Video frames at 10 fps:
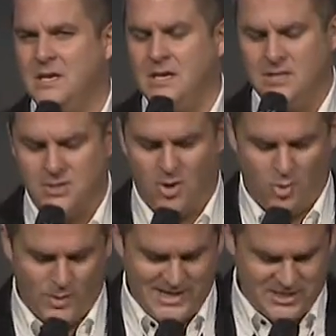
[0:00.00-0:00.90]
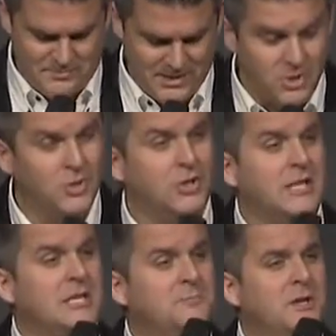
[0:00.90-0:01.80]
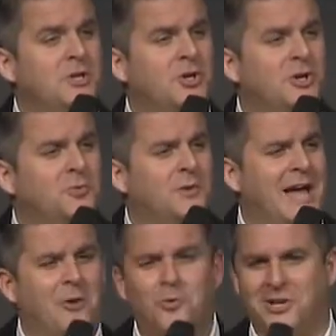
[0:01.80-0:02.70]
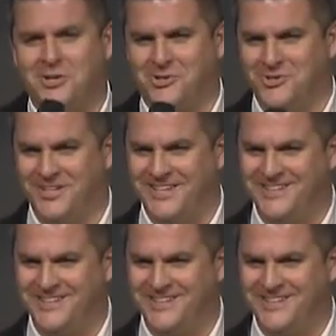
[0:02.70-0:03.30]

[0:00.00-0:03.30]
He's always been good. He's been good when I wasn't good.